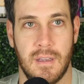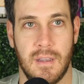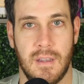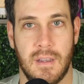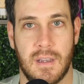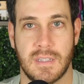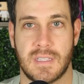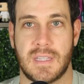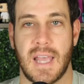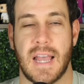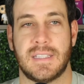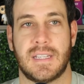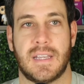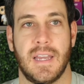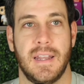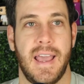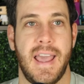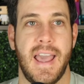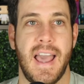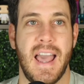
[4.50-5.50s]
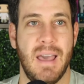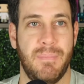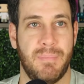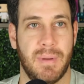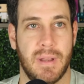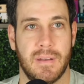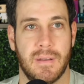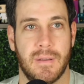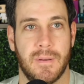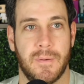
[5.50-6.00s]
Because that's going to
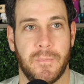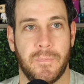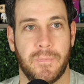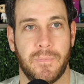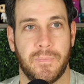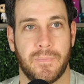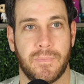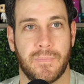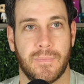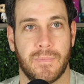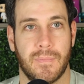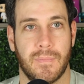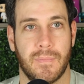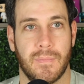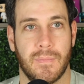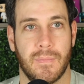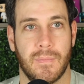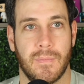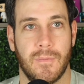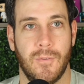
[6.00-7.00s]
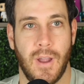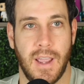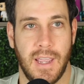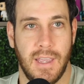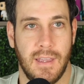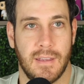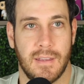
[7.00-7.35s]
happen. Right?